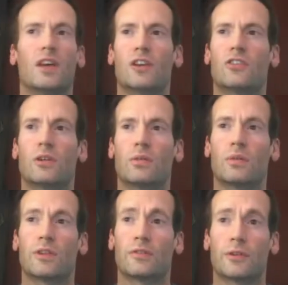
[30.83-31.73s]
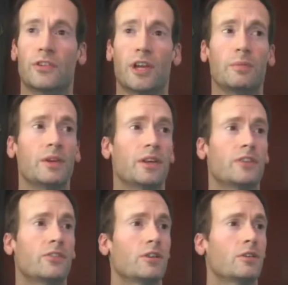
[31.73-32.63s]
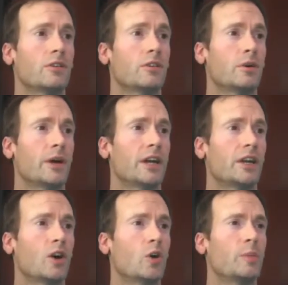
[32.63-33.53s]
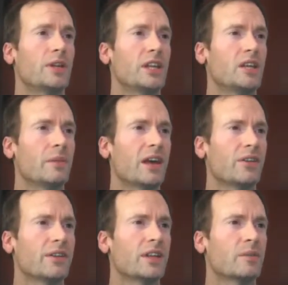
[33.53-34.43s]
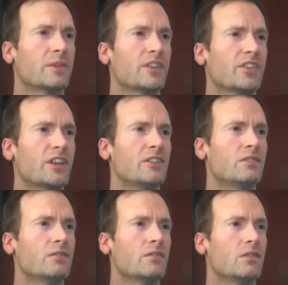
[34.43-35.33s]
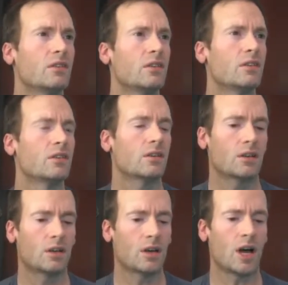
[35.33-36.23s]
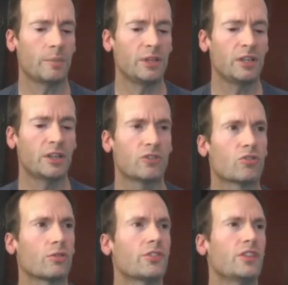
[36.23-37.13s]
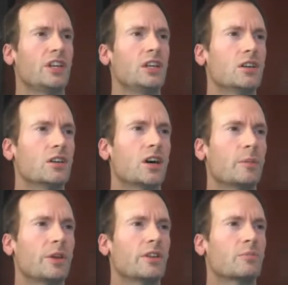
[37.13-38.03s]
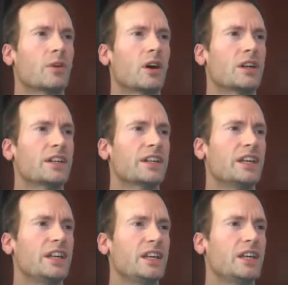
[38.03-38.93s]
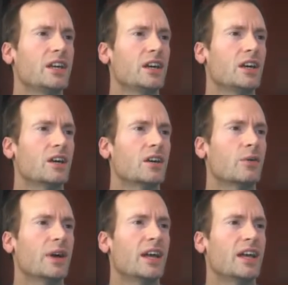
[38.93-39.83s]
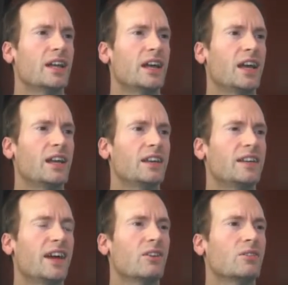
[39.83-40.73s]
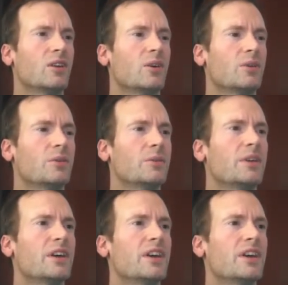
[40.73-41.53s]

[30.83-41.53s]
So the first step is go ahead and open the email that I'm going to send you. Copy, Control-C, copy the product key, go ahead and download